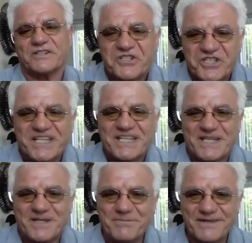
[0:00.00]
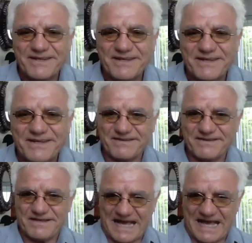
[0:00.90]
regime
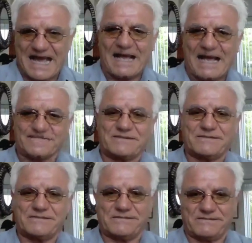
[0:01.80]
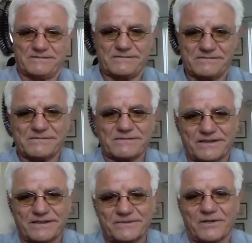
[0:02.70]
as
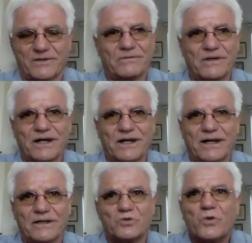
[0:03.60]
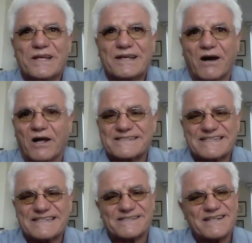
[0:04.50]
doing all
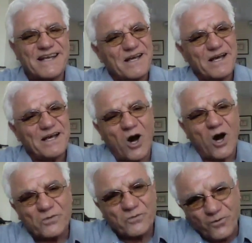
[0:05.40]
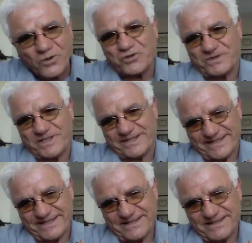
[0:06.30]
these things.
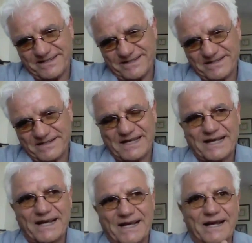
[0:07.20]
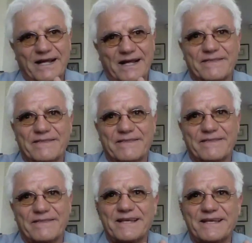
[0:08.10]
Unfortunately,
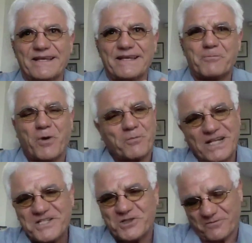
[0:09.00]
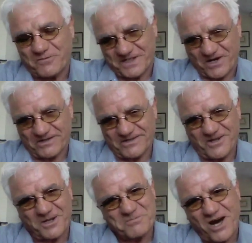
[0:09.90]
the population of Iran,
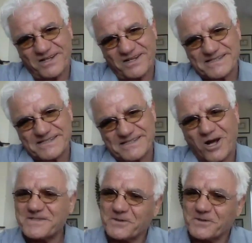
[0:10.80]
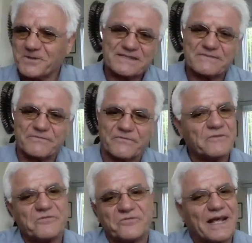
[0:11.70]
non-Baha'is, are also not
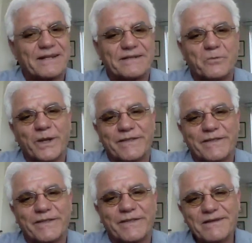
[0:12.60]
very friendly